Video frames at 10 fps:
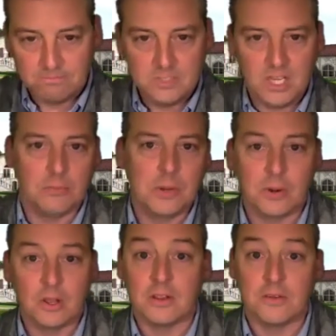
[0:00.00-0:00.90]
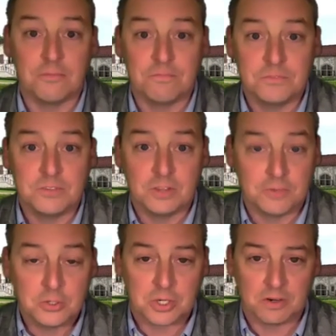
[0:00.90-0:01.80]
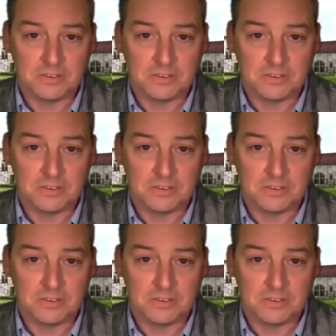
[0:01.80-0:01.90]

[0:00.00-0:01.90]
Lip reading: you know, we were looking to the future.